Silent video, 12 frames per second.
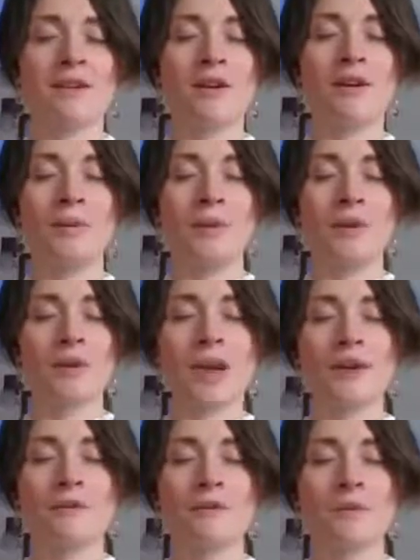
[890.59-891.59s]
all
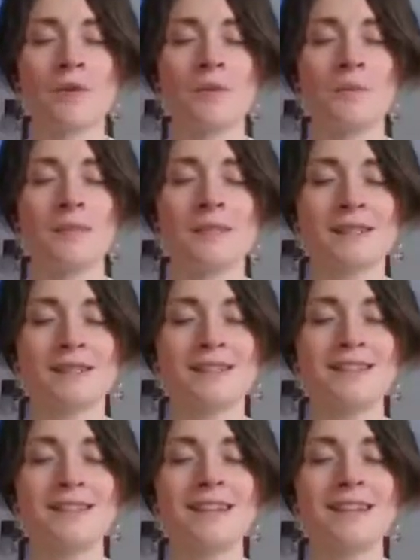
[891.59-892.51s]
myriad forms, and